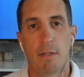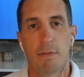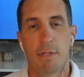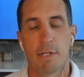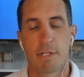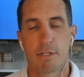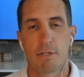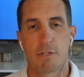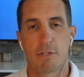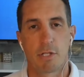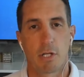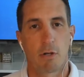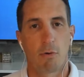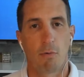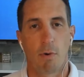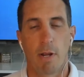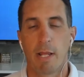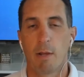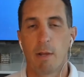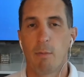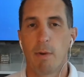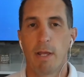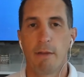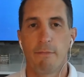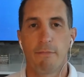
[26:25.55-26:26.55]
This is a
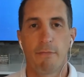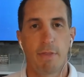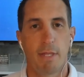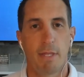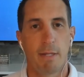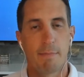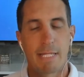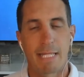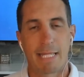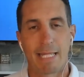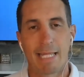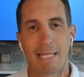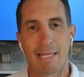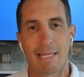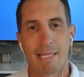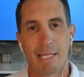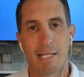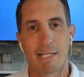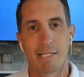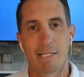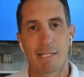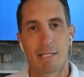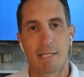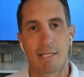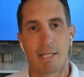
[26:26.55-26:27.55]
great way for them to get
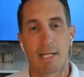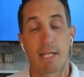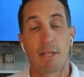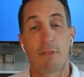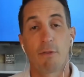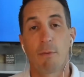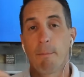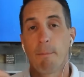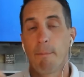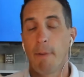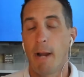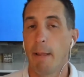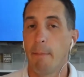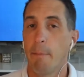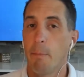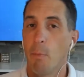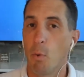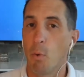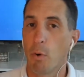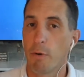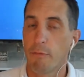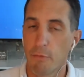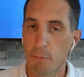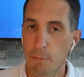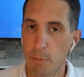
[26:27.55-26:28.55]
this and then either buy
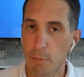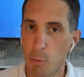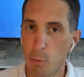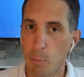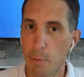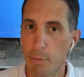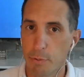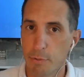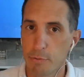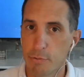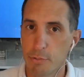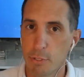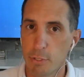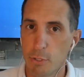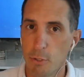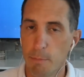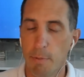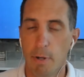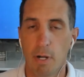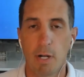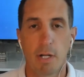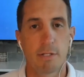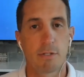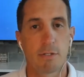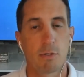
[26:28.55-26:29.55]
more from you with those
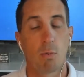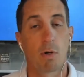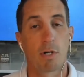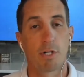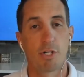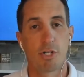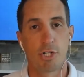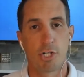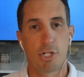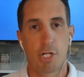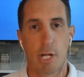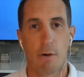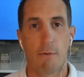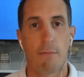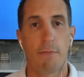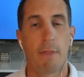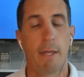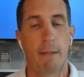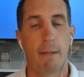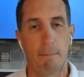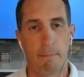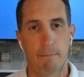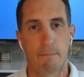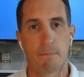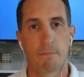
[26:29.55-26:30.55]
coupons or share
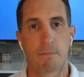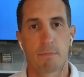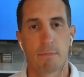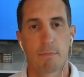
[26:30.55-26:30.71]
them,